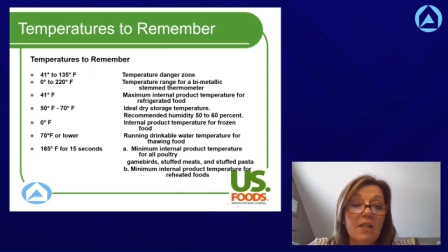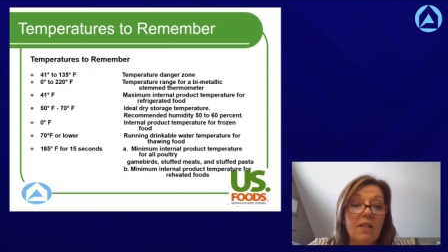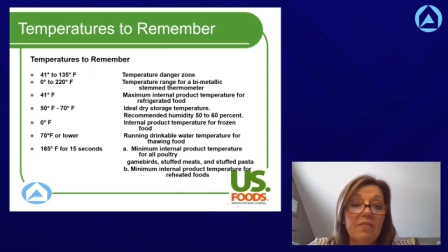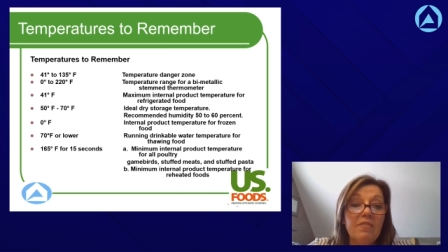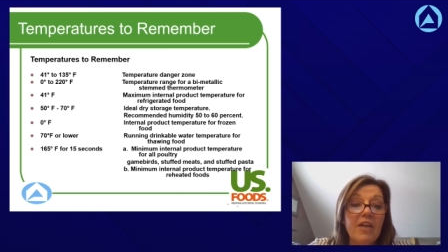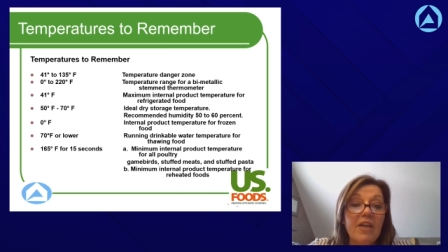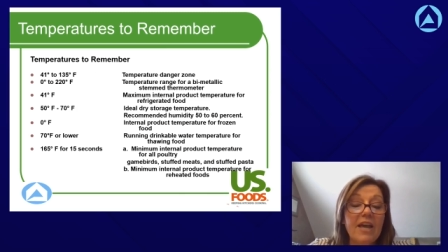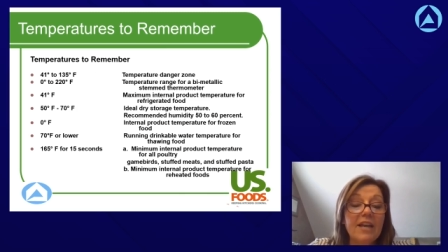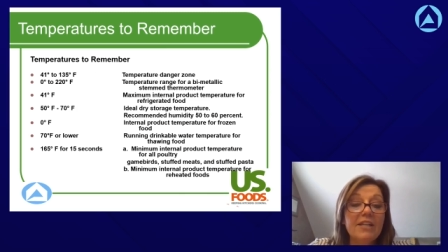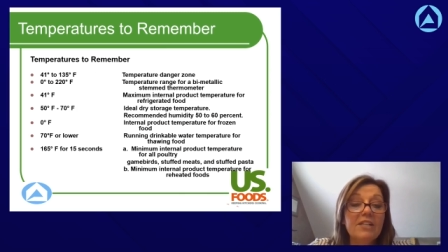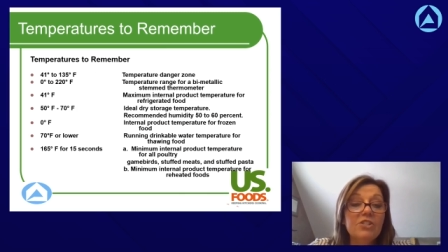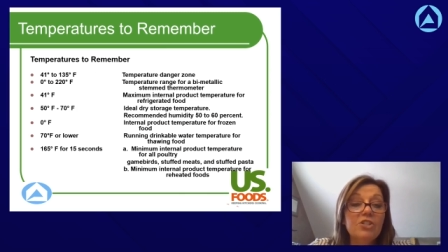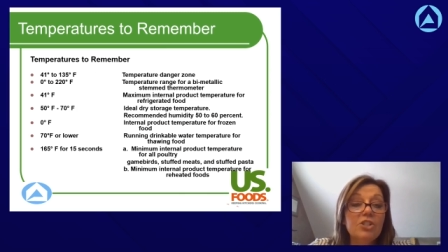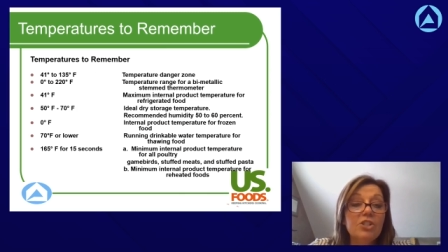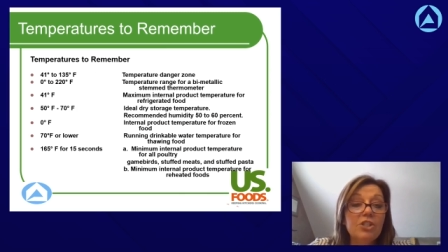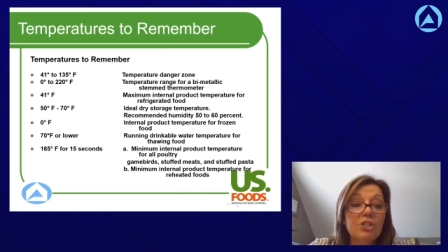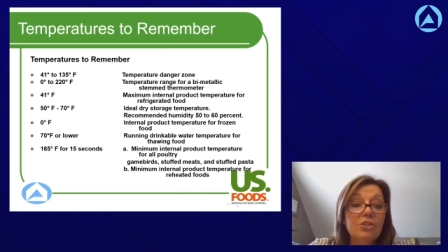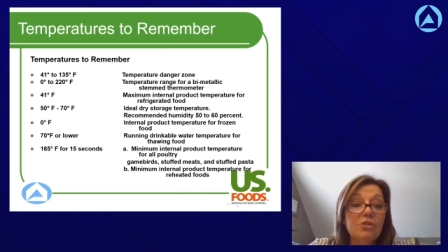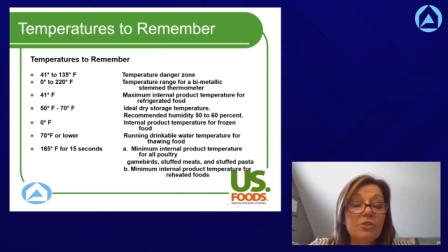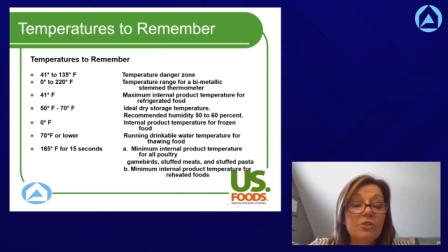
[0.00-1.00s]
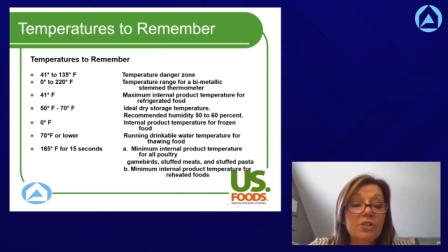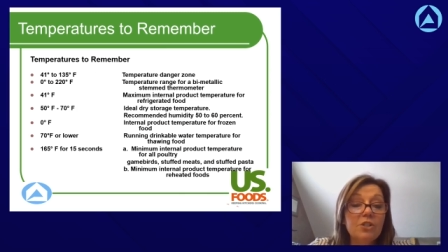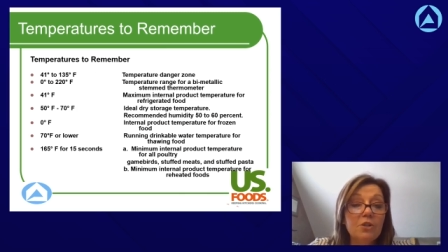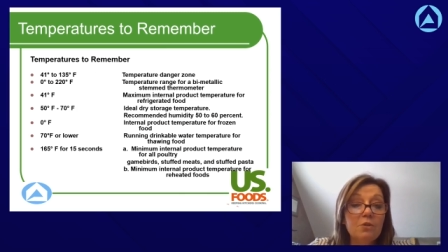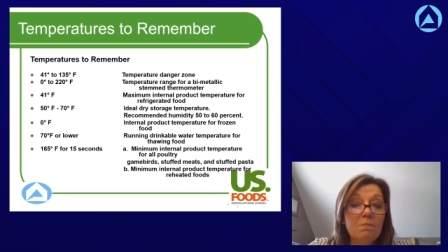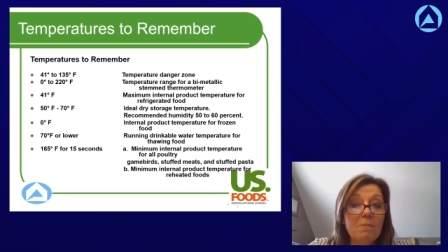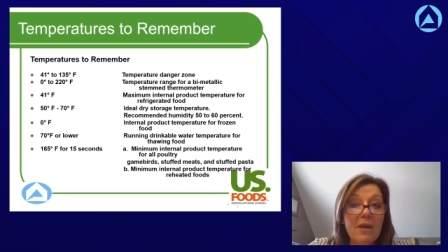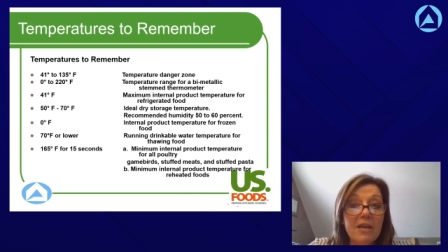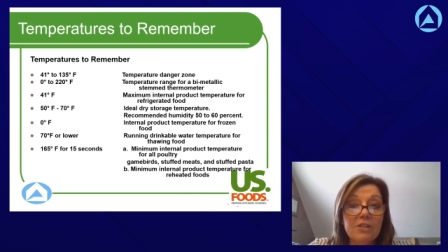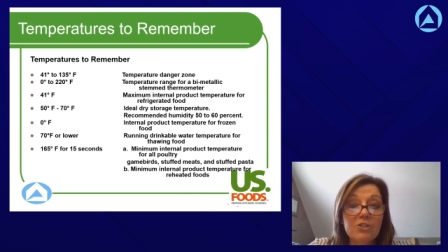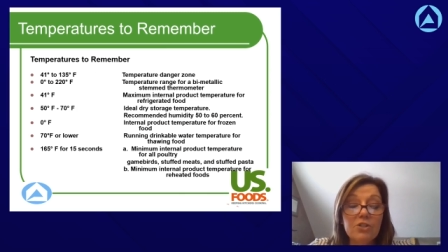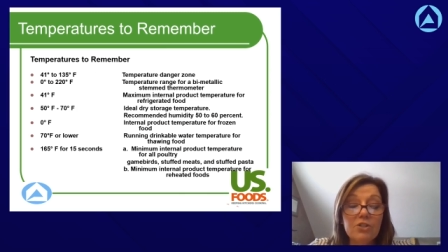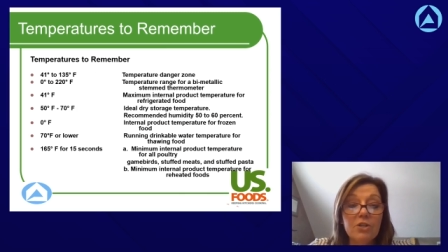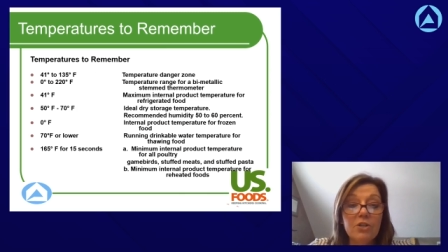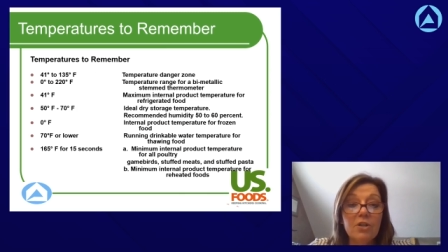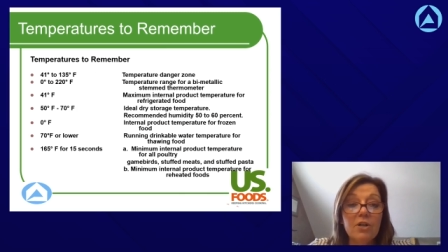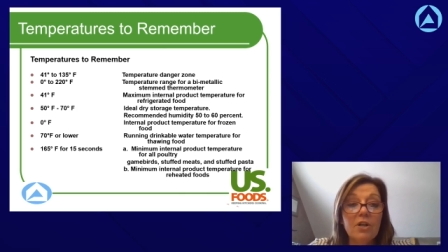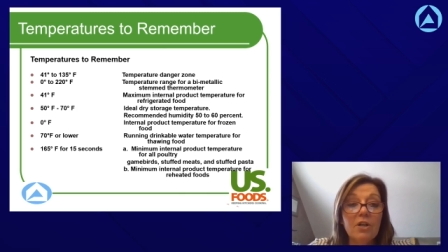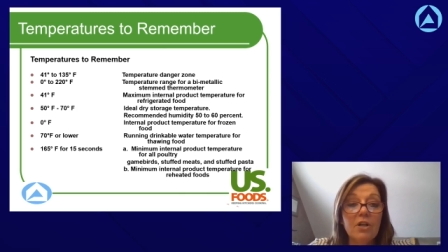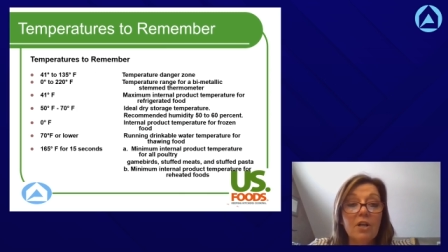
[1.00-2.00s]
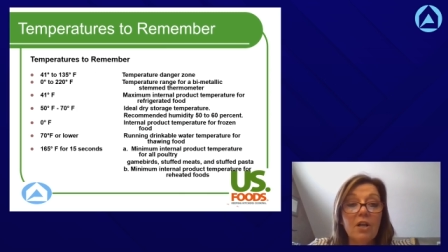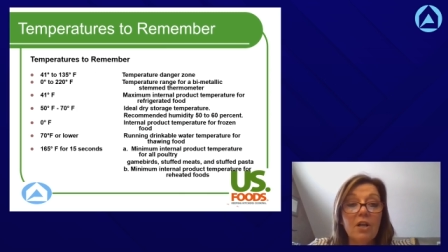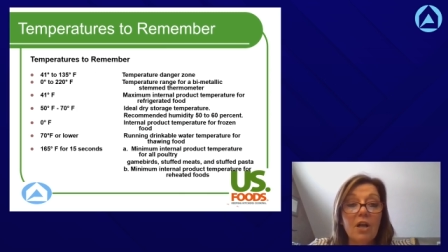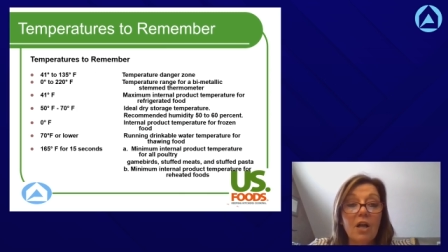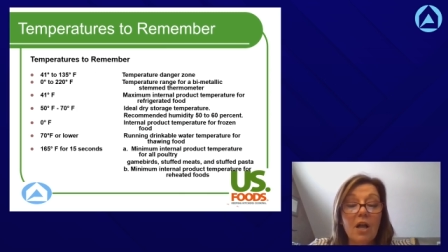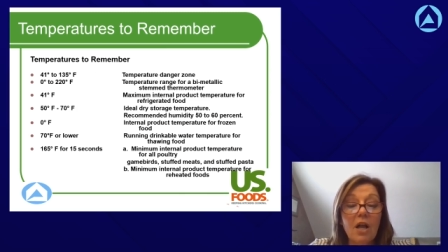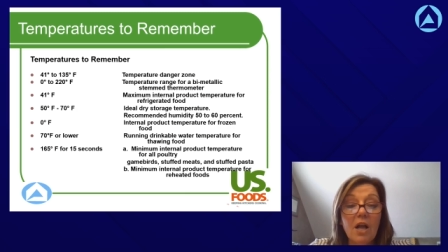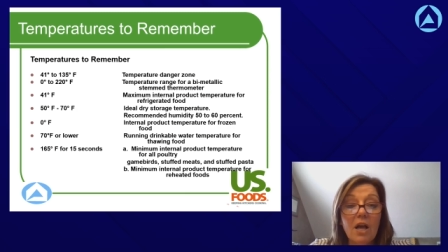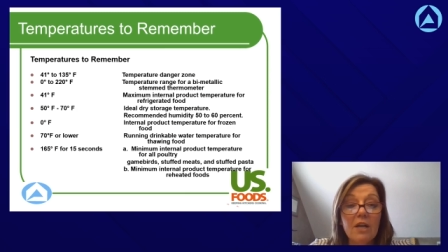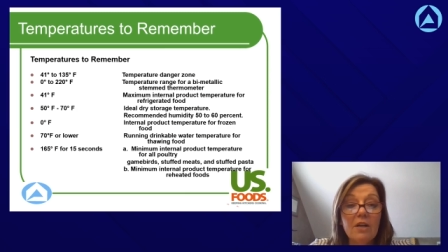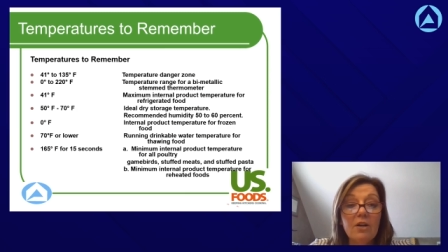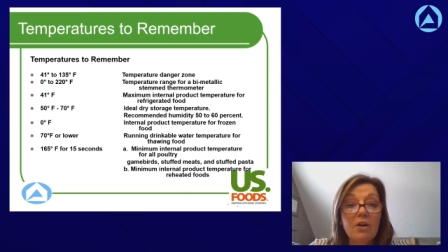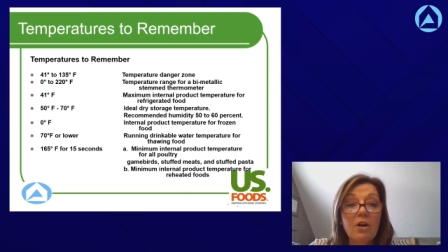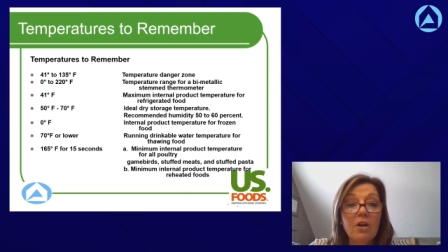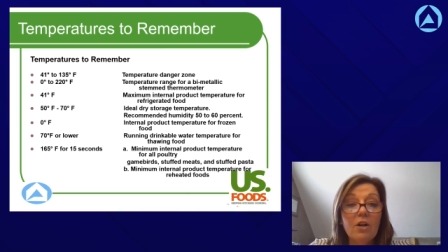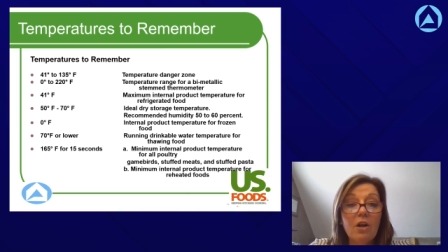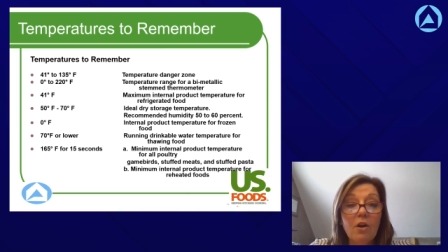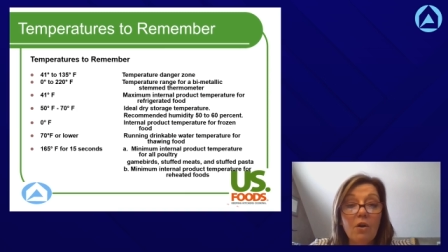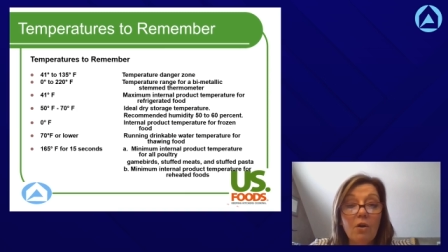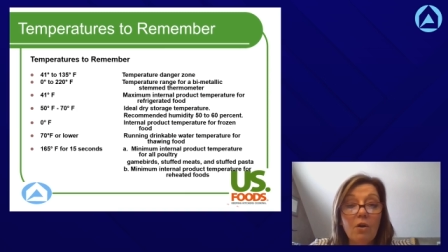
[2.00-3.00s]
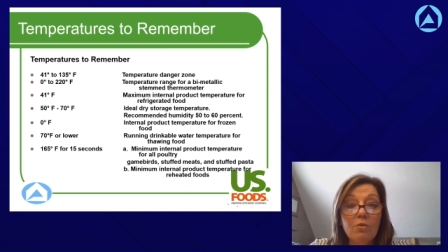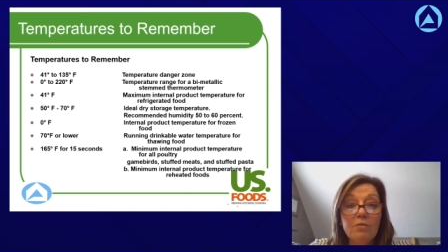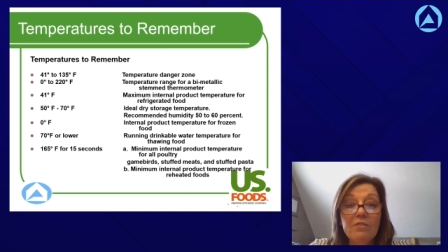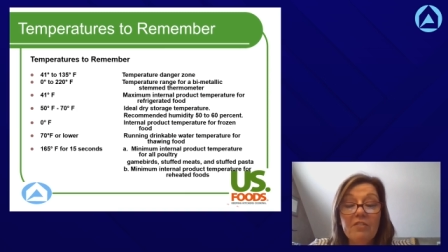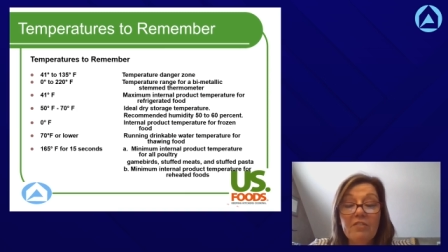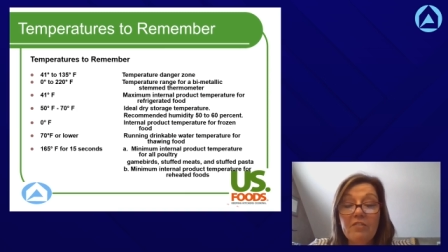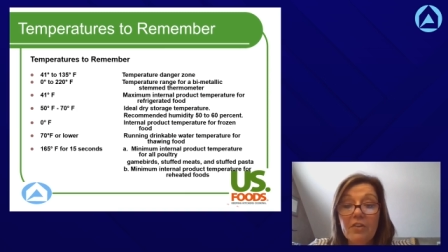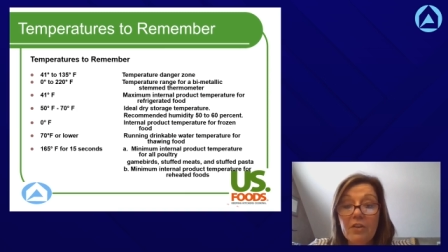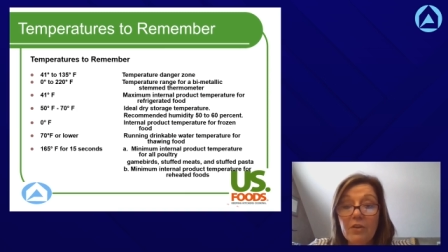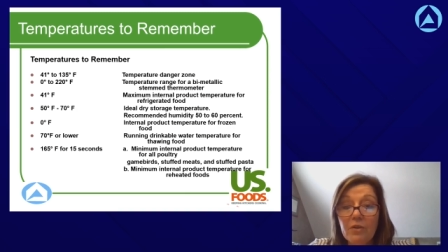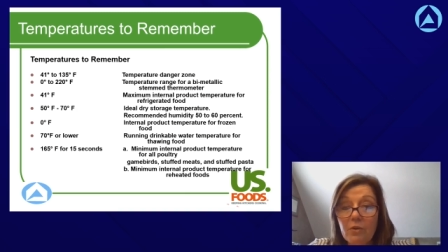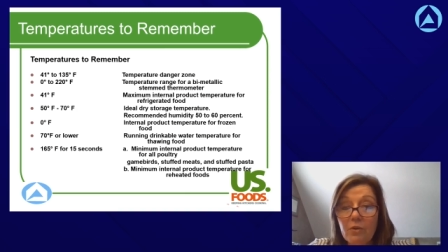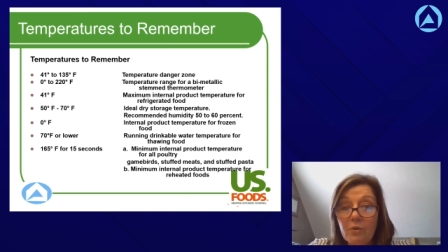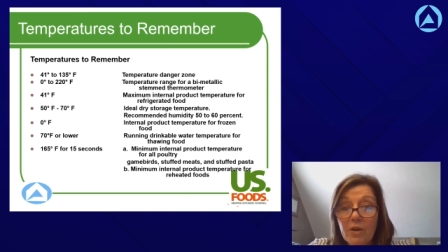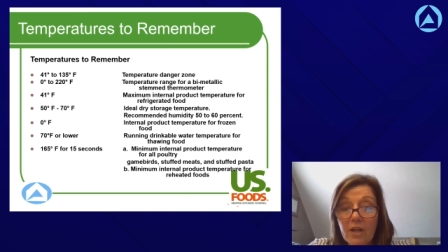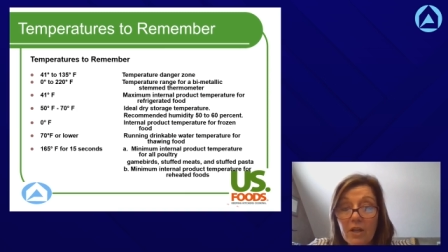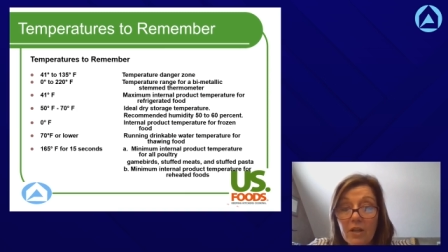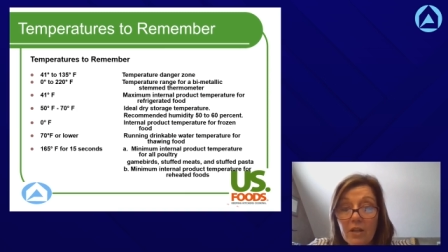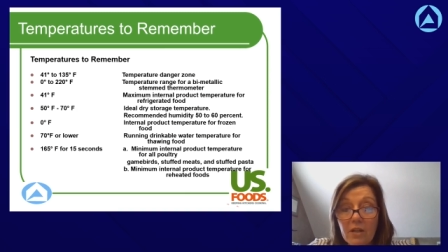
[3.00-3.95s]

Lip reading: That is used to measure hot or cold food.